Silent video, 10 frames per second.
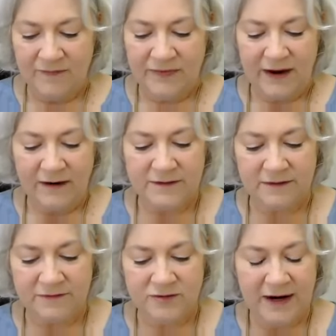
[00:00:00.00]
there
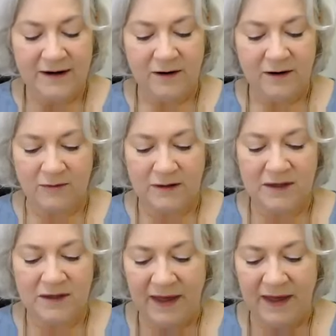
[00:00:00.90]
doth drain her
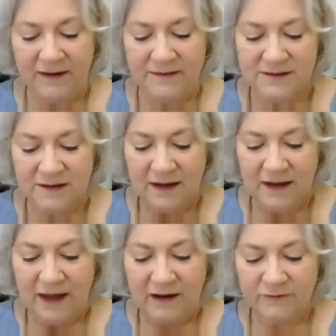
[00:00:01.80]
creaming pans,
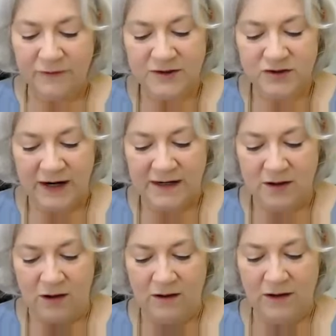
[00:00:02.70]
and frustrate
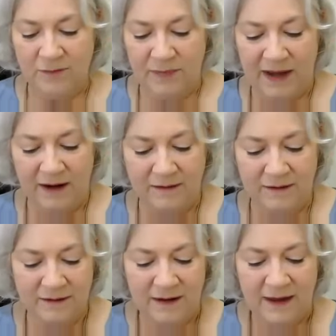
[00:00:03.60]
all her
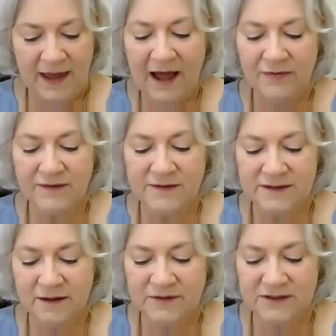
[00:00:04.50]
pain, hath in
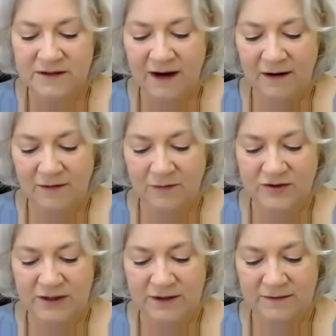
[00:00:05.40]
some snare or
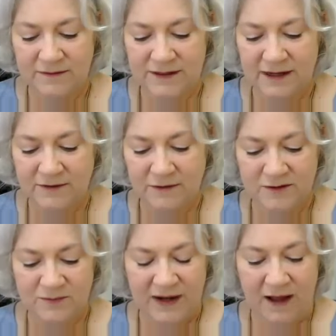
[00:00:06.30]
gin set
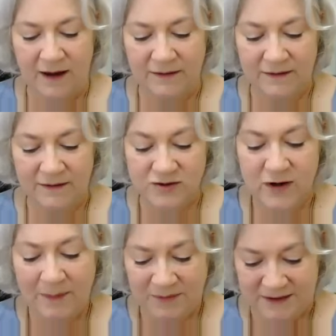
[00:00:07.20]
close behind, and
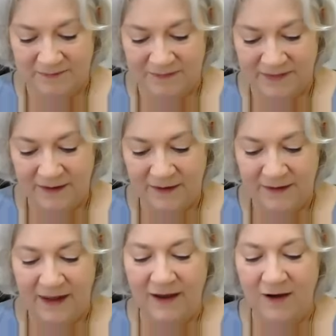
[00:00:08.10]
trapped him,
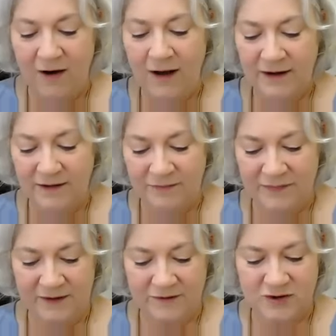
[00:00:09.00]
and caught him
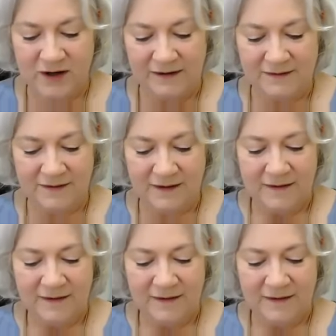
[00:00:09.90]
in her train.